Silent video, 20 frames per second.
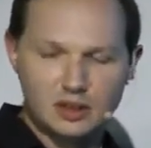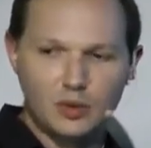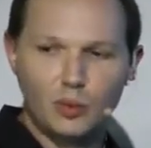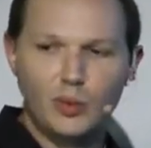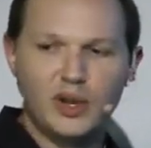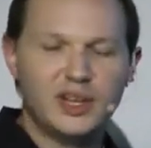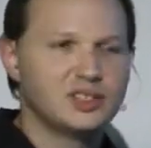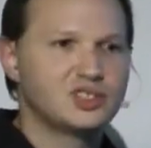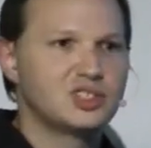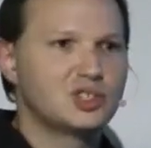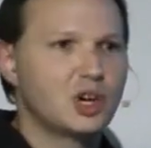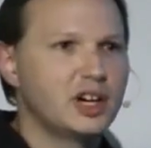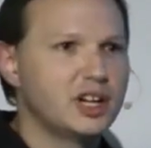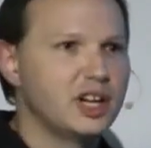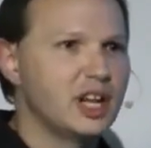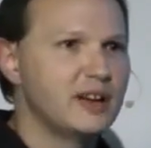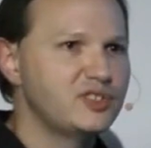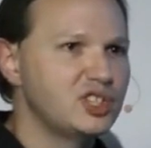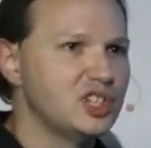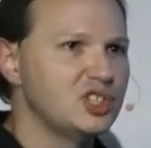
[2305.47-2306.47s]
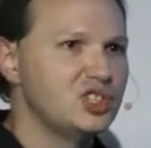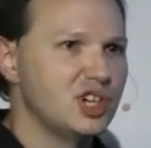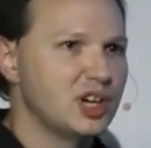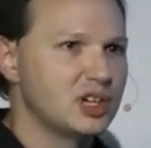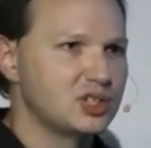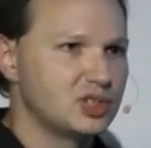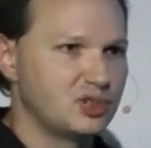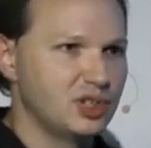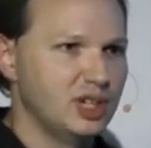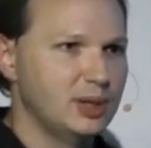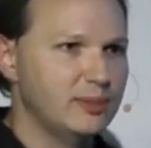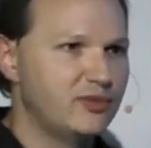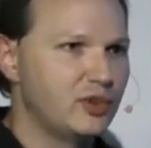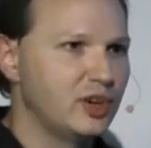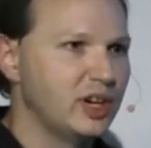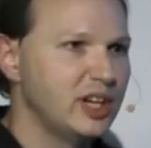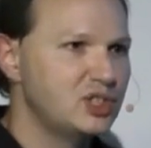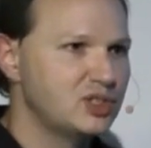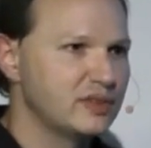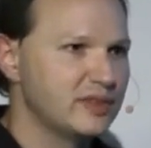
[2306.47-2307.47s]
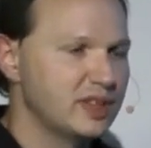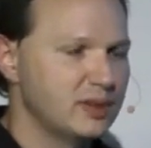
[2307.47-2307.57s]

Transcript: We can start an FTGS stream for each of